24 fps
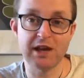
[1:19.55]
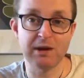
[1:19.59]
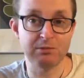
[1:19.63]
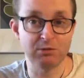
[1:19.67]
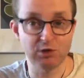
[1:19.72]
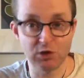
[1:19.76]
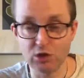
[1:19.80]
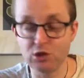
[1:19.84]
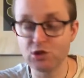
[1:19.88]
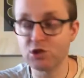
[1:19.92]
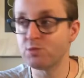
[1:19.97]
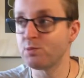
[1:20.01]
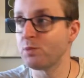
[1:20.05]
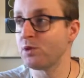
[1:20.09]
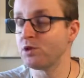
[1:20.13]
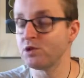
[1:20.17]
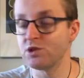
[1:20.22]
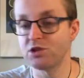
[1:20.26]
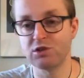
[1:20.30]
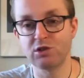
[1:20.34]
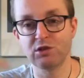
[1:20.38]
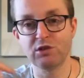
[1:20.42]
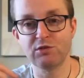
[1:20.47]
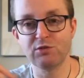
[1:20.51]
I'm not
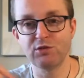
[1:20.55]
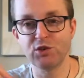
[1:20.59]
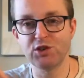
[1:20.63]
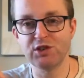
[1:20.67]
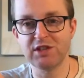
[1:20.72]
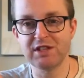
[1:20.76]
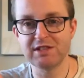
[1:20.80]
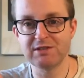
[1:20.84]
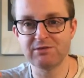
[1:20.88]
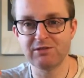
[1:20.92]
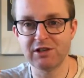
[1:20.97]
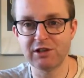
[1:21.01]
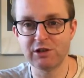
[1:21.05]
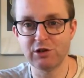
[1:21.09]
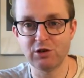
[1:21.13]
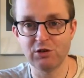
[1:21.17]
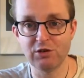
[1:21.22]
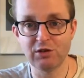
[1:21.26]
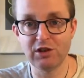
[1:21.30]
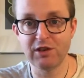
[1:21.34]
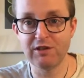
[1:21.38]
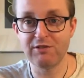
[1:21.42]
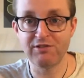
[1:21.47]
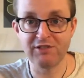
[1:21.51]
sponsored for this video
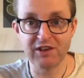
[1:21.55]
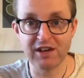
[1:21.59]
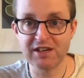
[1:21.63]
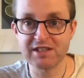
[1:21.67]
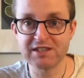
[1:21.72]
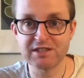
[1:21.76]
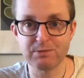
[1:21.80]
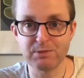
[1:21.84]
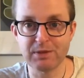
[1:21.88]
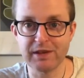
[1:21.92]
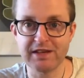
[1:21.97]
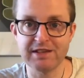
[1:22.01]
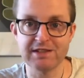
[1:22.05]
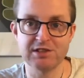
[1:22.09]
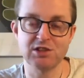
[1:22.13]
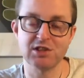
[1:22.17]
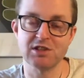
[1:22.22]
in the first place,